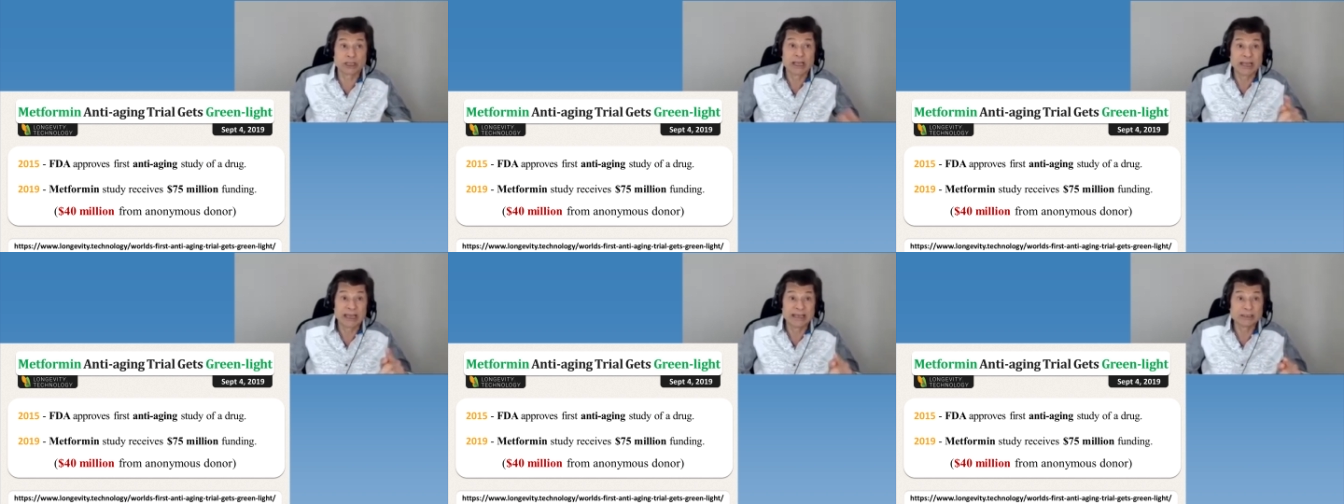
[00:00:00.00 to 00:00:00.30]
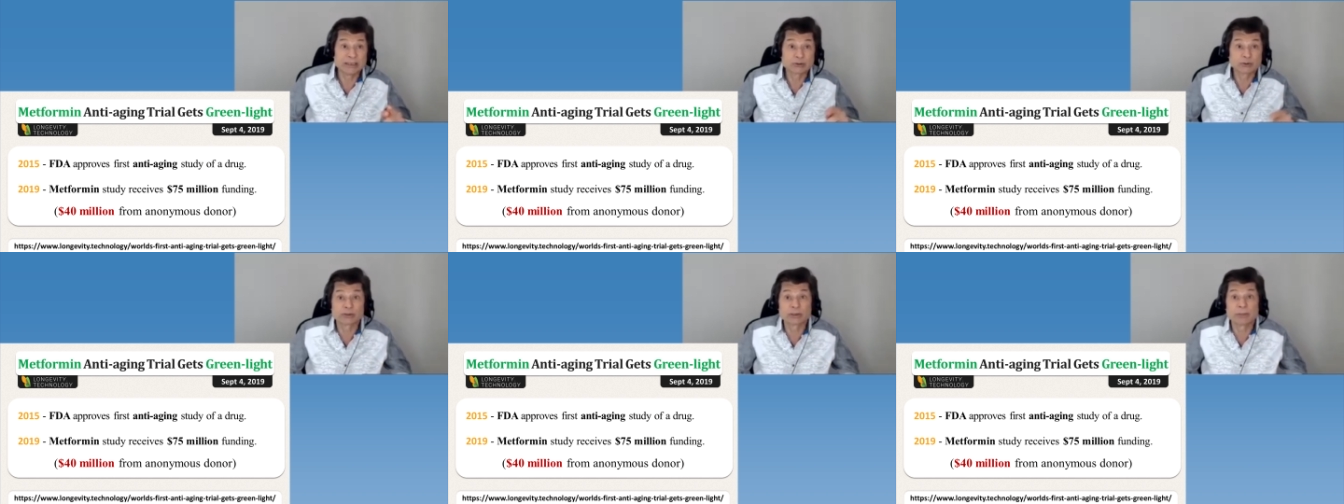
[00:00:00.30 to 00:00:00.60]
And
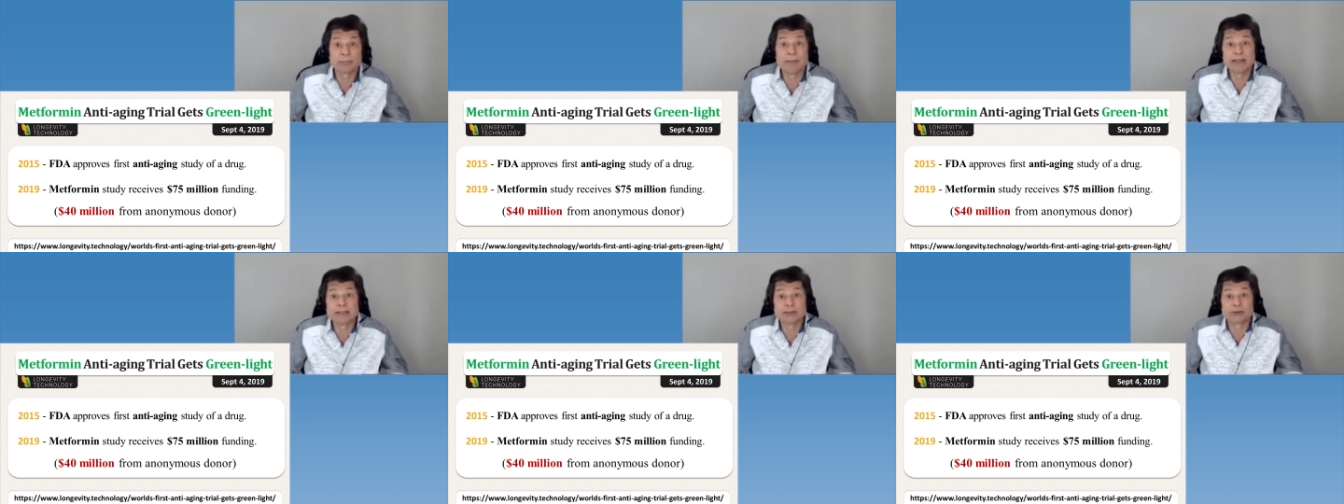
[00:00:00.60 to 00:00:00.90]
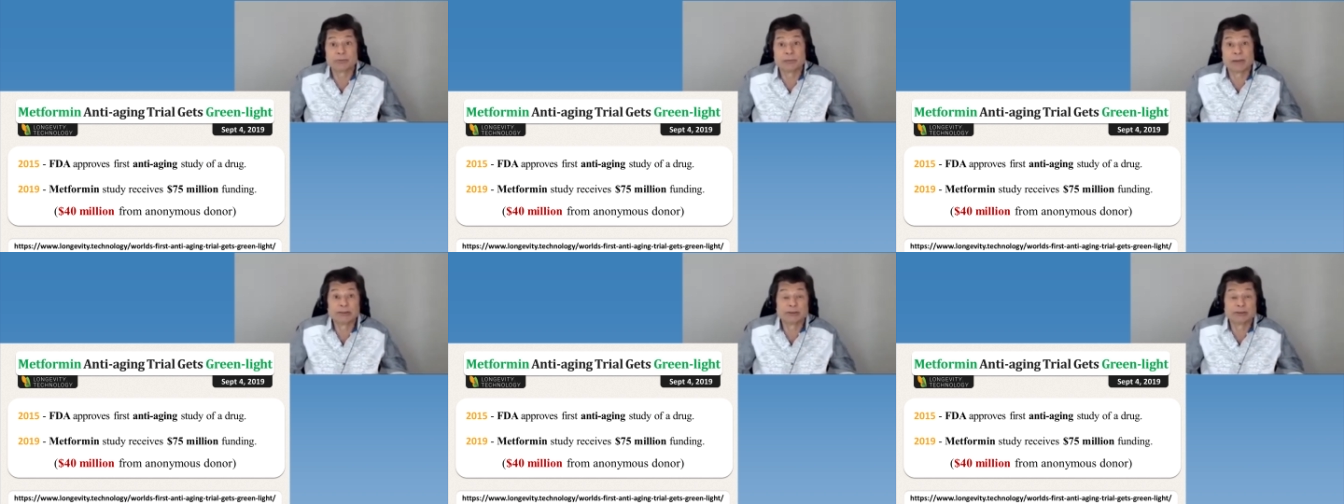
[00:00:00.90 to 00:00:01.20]
this was a major,
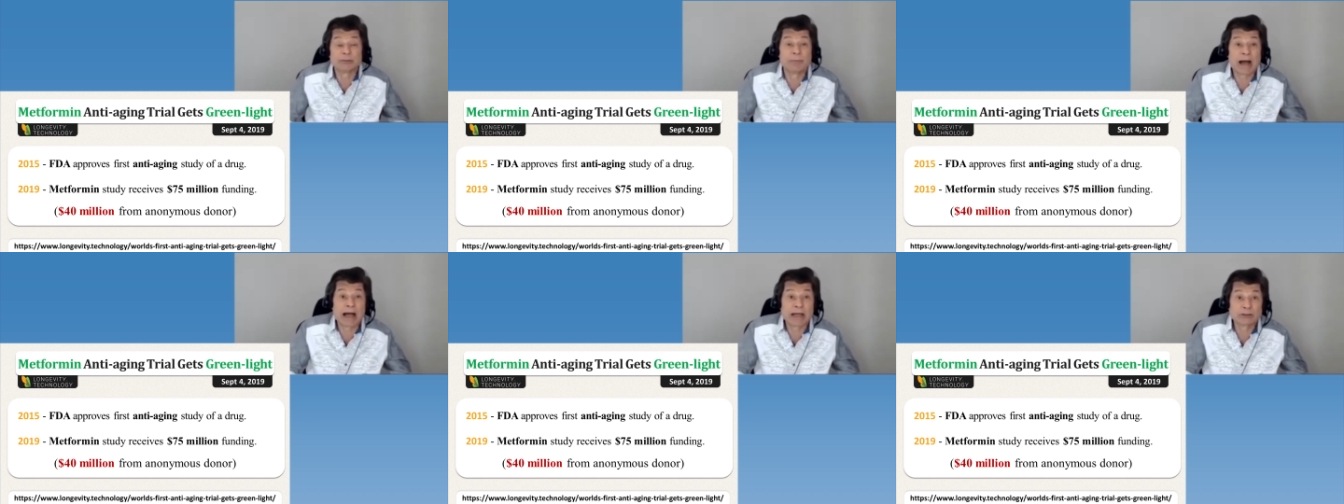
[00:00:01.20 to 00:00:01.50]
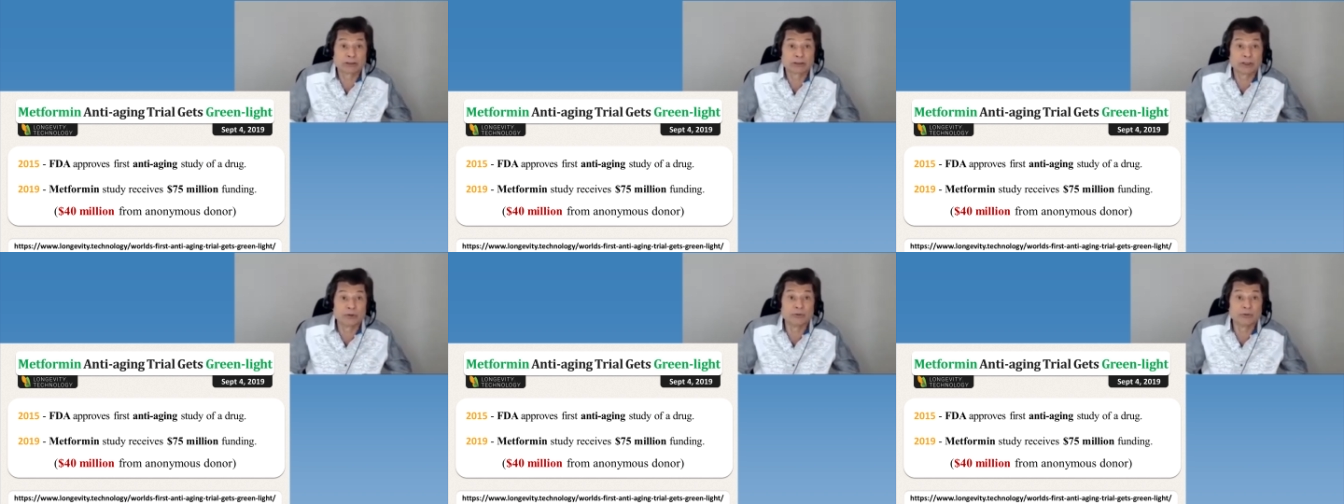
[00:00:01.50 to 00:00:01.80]
major
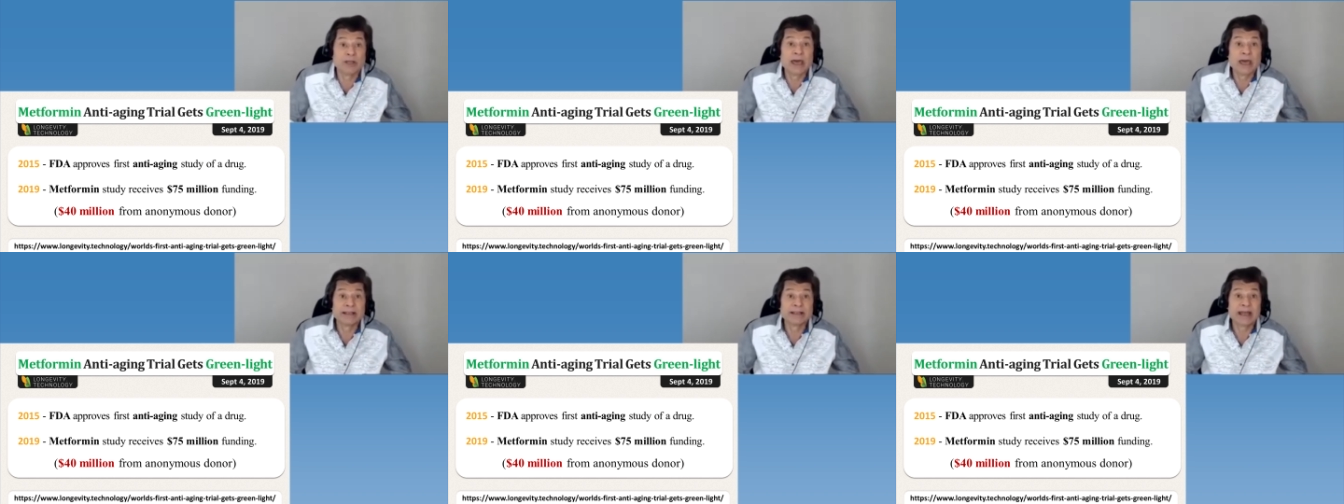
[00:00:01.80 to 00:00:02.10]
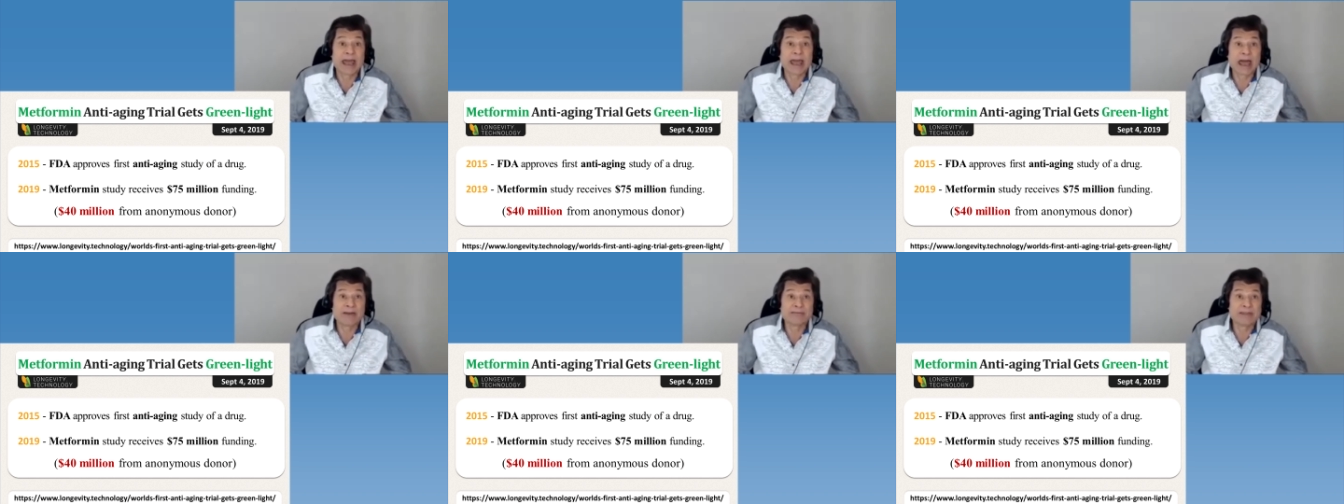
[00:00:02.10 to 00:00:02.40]
milestone to
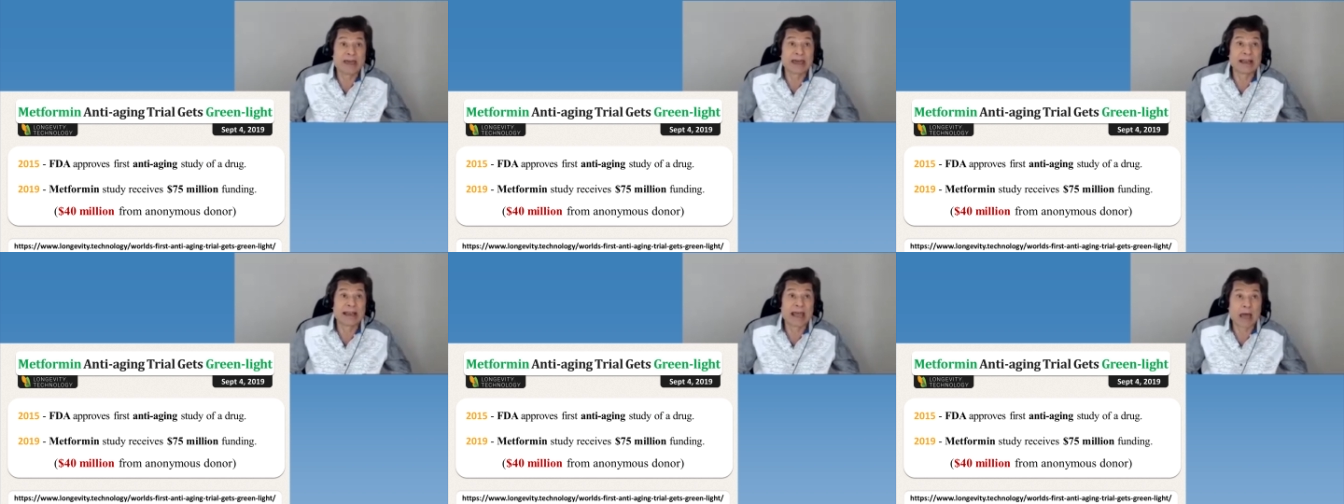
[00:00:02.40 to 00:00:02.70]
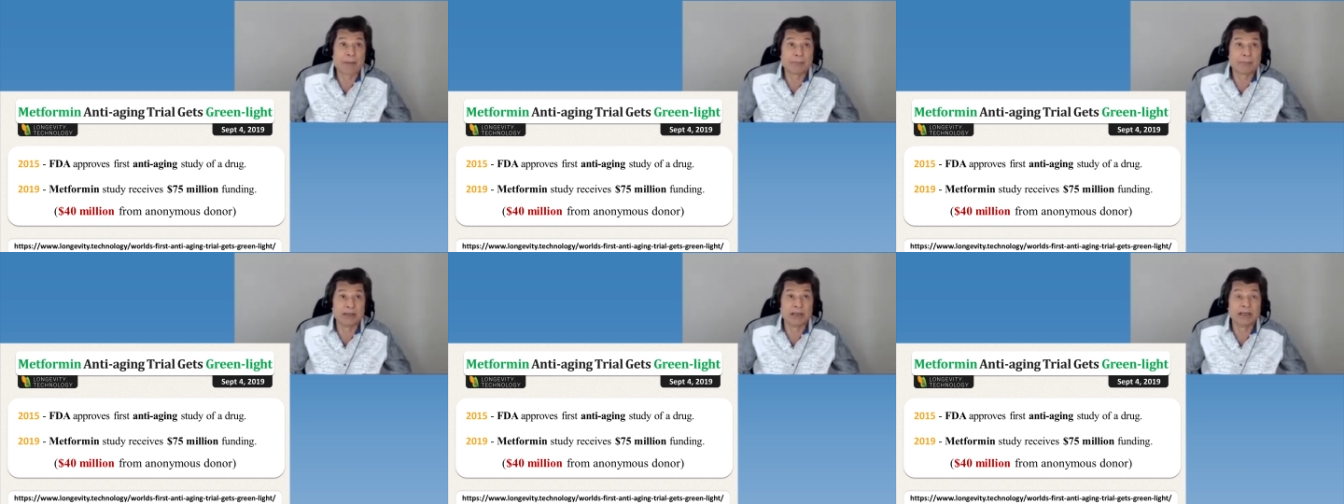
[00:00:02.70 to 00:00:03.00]
have that
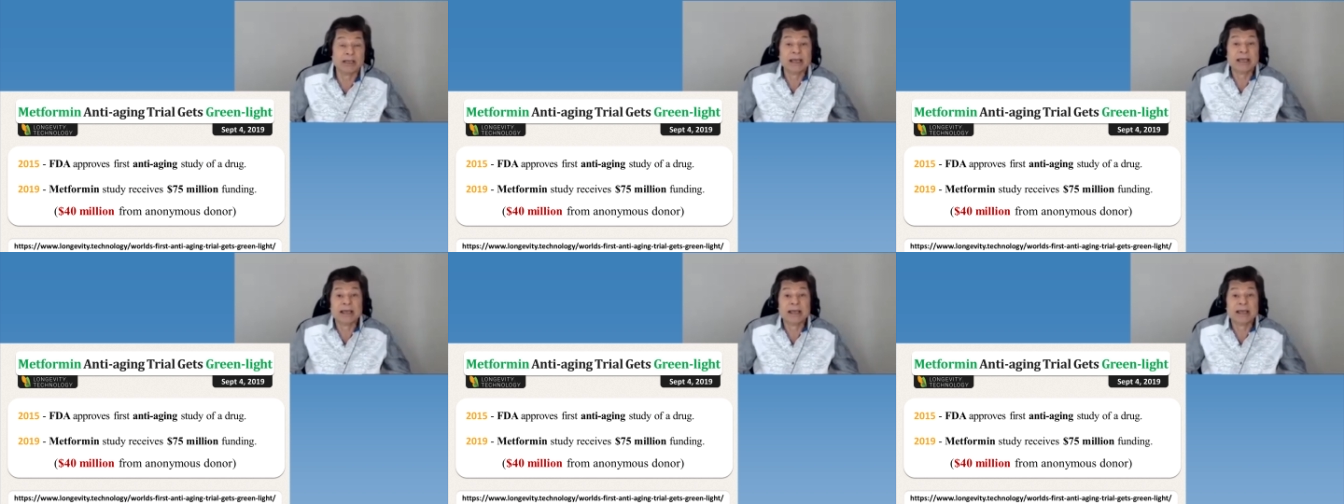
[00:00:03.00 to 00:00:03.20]
happen.